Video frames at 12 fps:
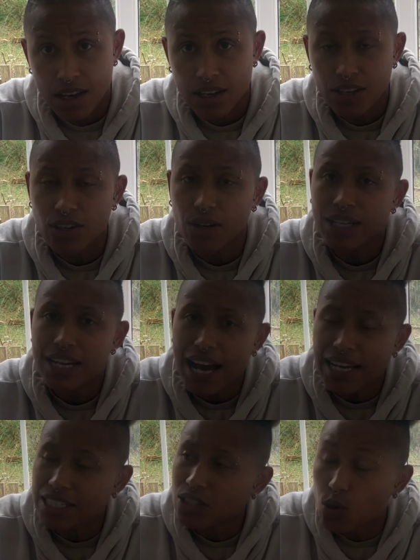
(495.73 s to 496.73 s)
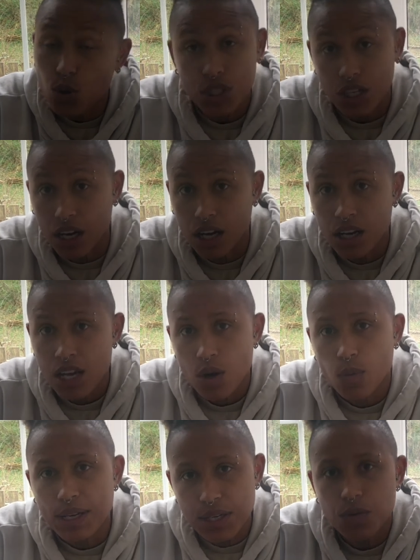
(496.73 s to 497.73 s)
And that is torture
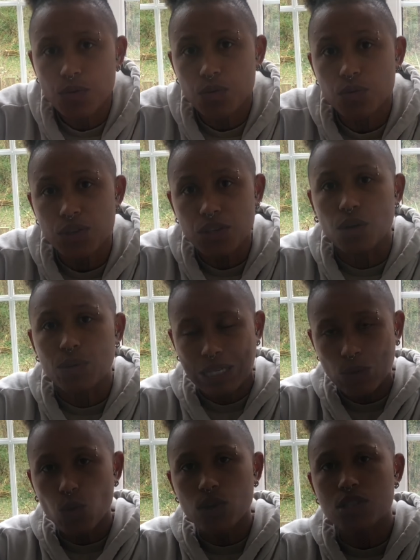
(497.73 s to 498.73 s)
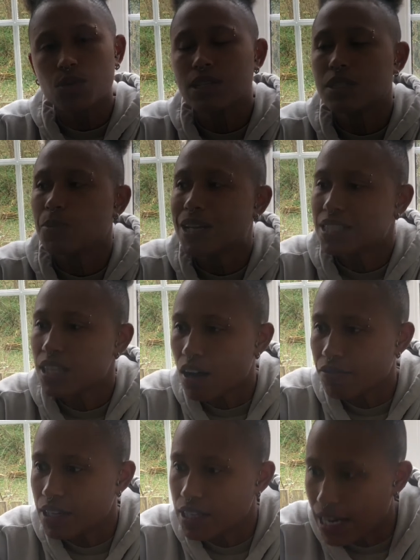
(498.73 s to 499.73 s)
when you want to express
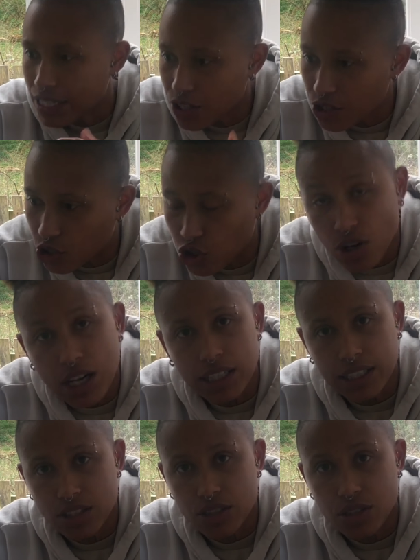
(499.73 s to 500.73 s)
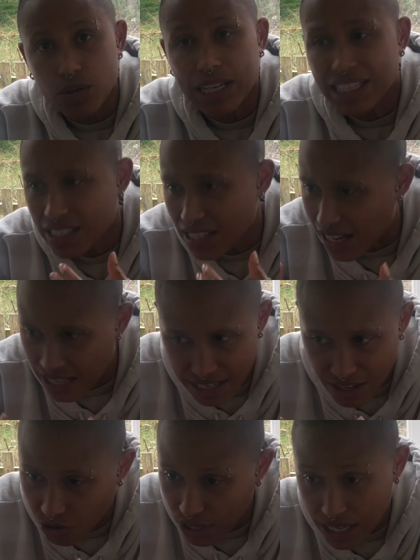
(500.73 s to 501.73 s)
love and you're struggling to do it and
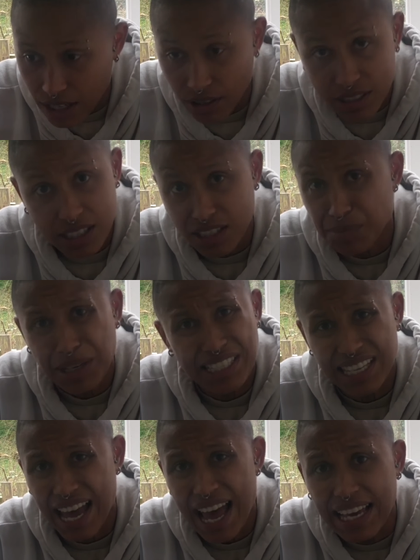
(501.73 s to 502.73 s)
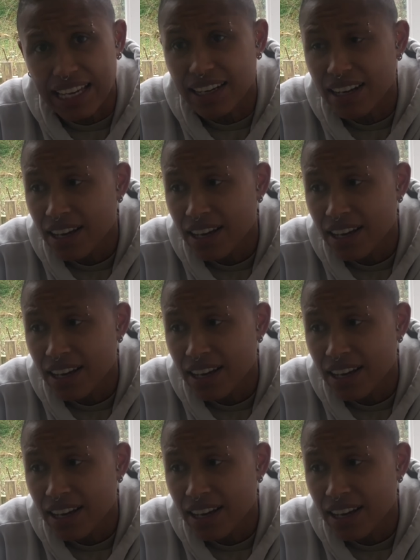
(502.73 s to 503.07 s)
your ego is expressing hate.